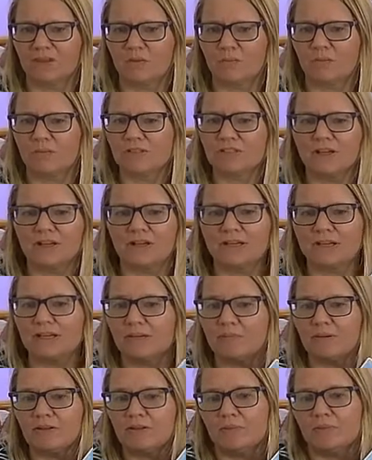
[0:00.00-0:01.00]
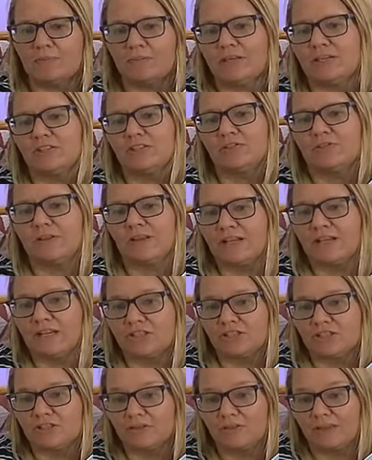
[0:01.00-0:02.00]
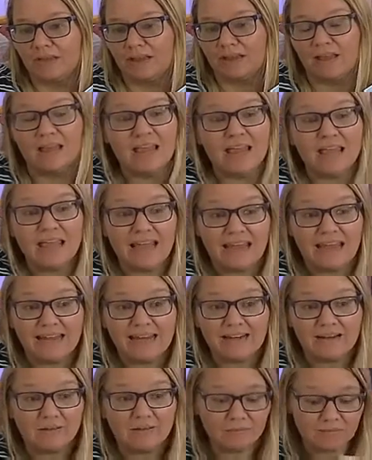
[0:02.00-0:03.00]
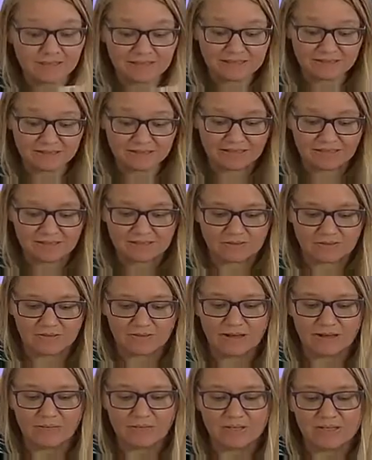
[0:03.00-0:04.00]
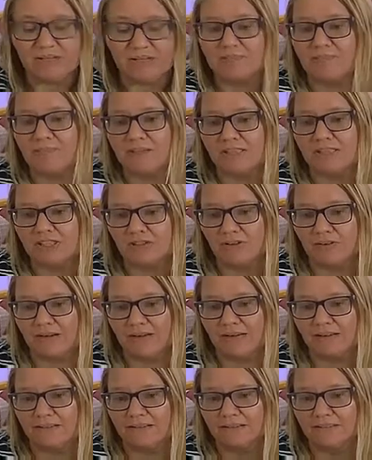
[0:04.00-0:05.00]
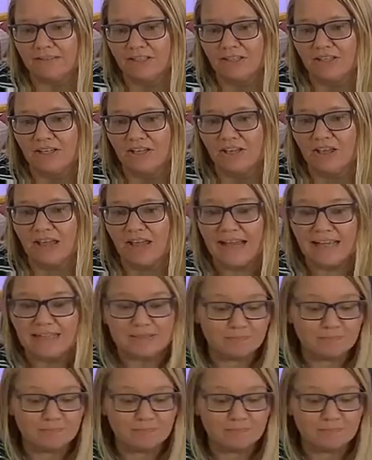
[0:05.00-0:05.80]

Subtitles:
We're talking about the beach vacation thing. And it's clouded in mystery. It's